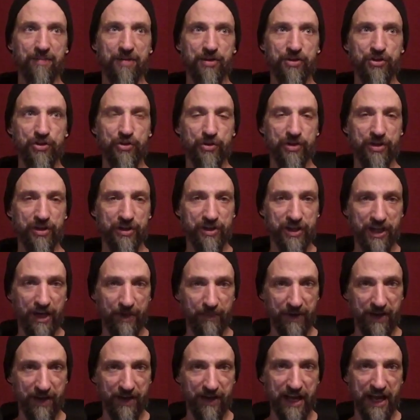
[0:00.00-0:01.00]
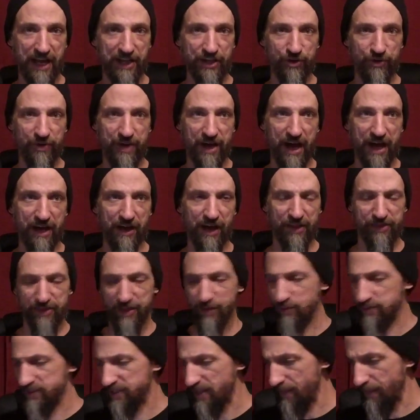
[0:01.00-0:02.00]
you could come in and you got, I
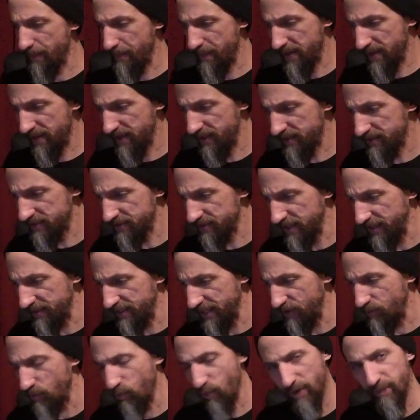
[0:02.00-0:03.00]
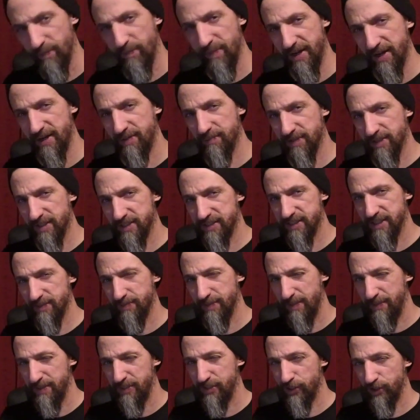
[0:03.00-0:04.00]
think, was it a minute? You had like 1 minute, Melissa,
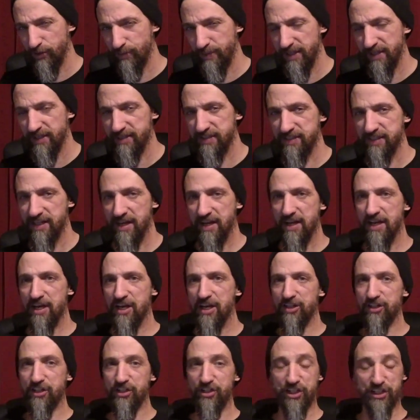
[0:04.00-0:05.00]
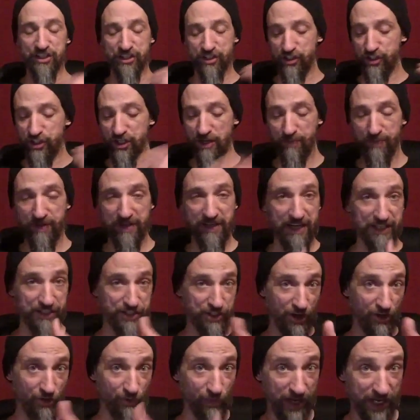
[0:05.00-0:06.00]
maybe 2 minutes, to just jump in and
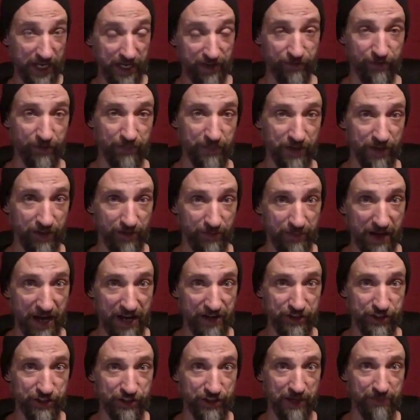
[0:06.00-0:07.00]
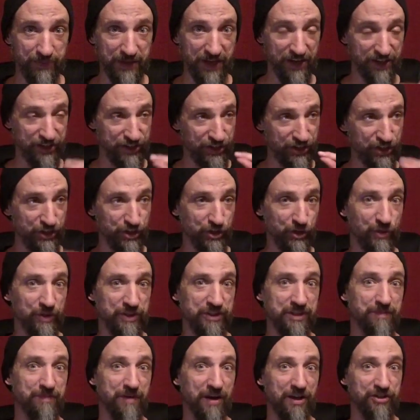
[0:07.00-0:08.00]
start reading from your manuscript, and as soon
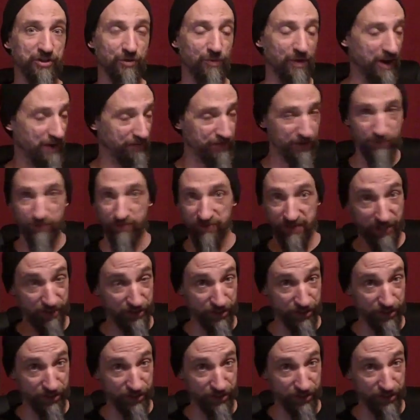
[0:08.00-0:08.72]
as the buzzer went up, you